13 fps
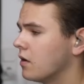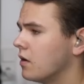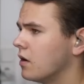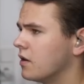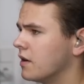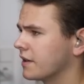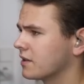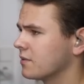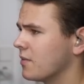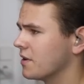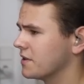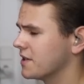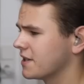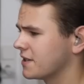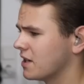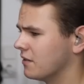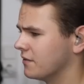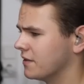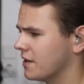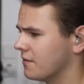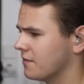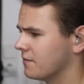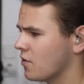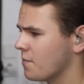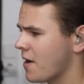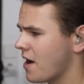Alright, come on, take off now.
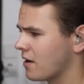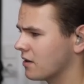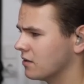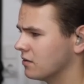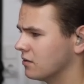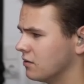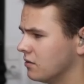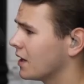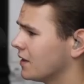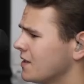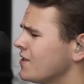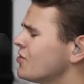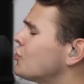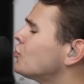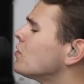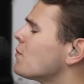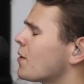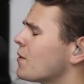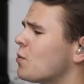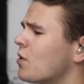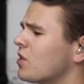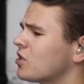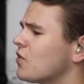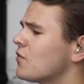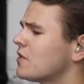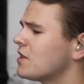Full power. See, this is truly one of the
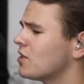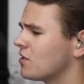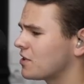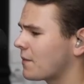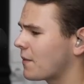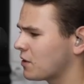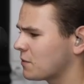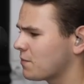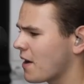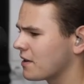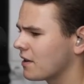worst 15 euros I've ever spent.